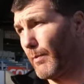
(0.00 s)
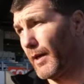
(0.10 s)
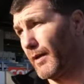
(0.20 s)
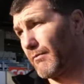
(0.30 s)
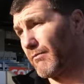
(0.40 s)

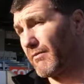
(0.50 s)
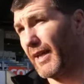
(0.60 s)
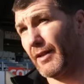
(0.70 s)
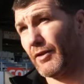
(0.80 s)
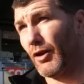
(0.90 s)
but
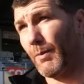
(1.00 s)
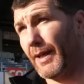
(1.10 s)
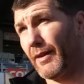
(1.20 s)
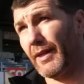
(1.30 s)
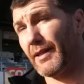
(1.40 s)
that's no
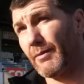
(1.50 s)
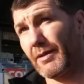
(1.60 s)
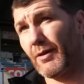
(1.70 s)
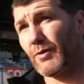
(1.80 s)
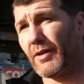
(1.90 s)
bad thing,
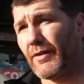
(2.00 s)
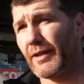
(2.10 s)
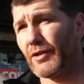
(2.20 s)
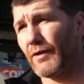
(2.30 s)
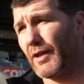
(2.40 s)
because those are the
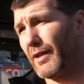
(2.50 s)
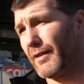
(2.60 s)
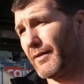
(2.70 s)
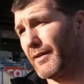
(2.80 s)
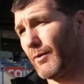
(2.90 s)
things you've got to
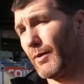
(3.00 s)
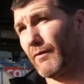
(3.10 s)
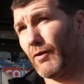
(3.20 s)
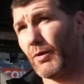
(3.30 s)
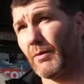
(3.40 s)
learn to deal
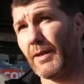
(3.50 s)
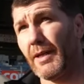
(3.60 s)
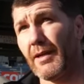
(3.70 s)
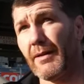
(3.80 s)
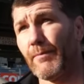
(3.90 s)
with if you want to
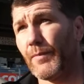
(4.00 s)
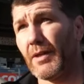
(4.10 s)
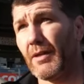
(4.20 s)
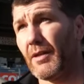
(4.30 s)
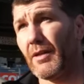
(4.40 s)
be a
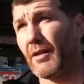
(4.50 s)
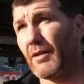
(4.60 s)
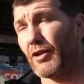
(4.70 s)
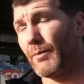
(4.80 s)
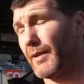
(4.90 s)

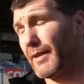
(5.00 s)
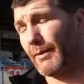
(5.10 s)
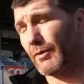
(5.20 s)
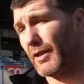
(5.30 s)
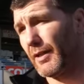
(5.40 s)
top of the
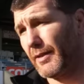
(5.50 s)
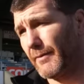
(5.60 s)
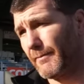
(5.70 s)
table side.